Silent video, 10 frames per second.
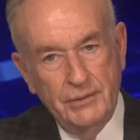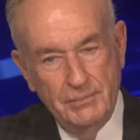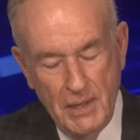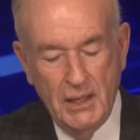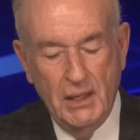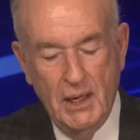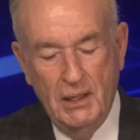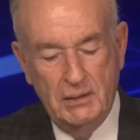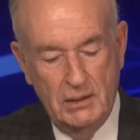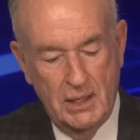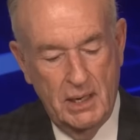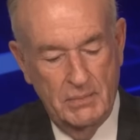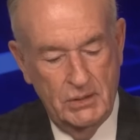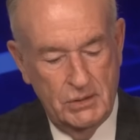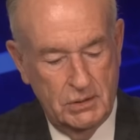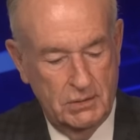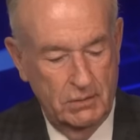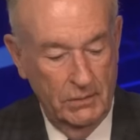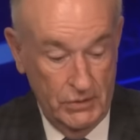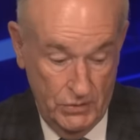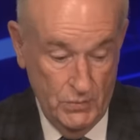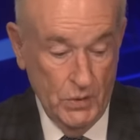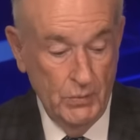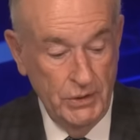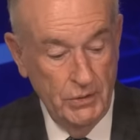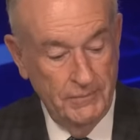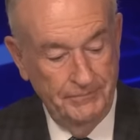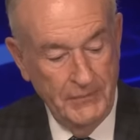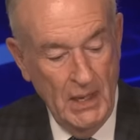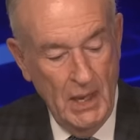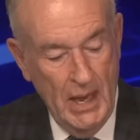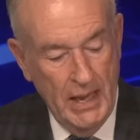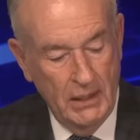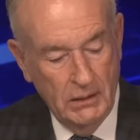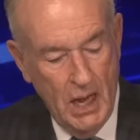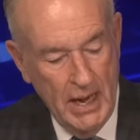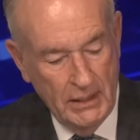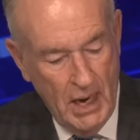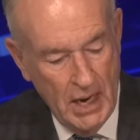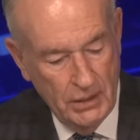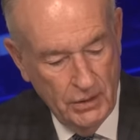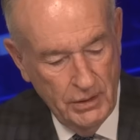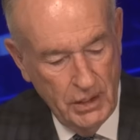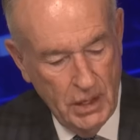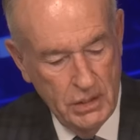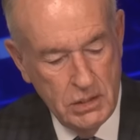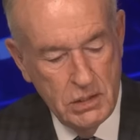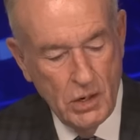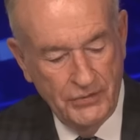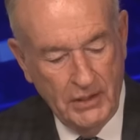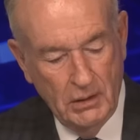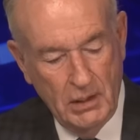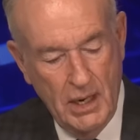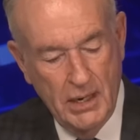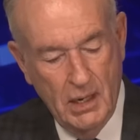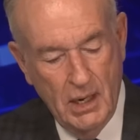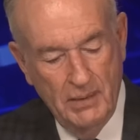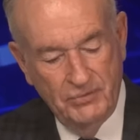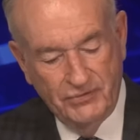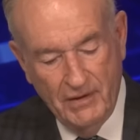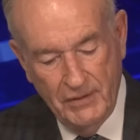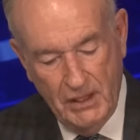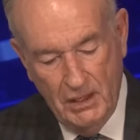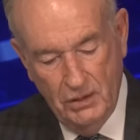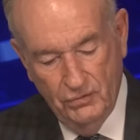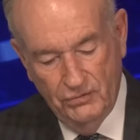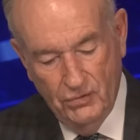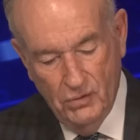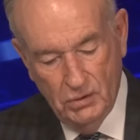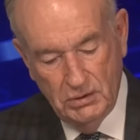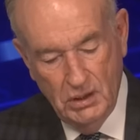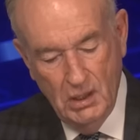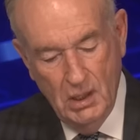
to mitigate the damage, which is what we do. Eddie Klein, Concord, North Carolina. I'm seventy-eight years old.